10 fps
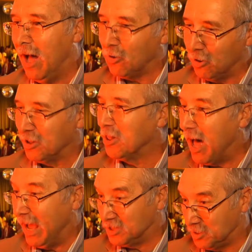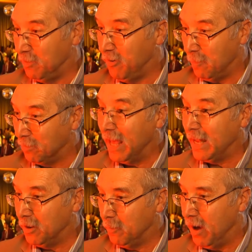I'll call it lies, to be very
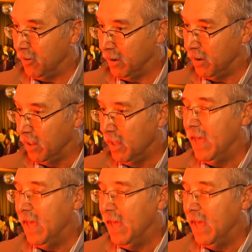blatant about it.